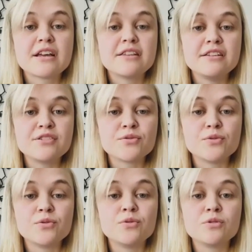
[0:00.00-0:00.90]
these
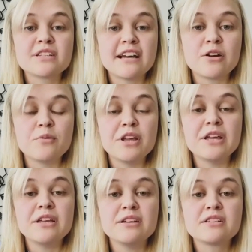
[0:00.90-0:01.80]
all tell
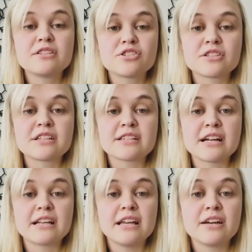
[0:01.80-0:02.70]
me just
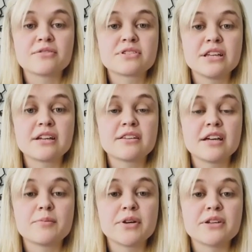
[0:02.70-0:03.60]
exactly how sick
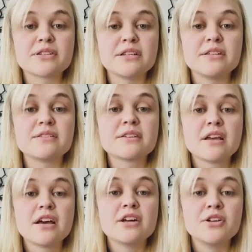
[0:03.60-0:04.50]
that person is
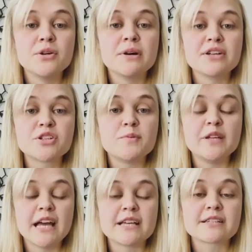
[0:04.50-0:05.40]
and who I should
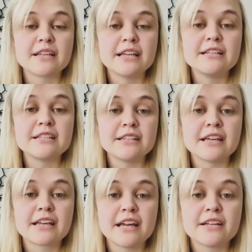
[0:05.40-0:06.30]
be escalating their
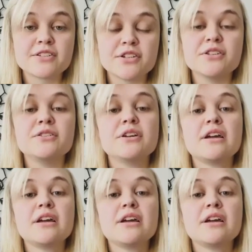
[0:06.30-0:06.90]
care to.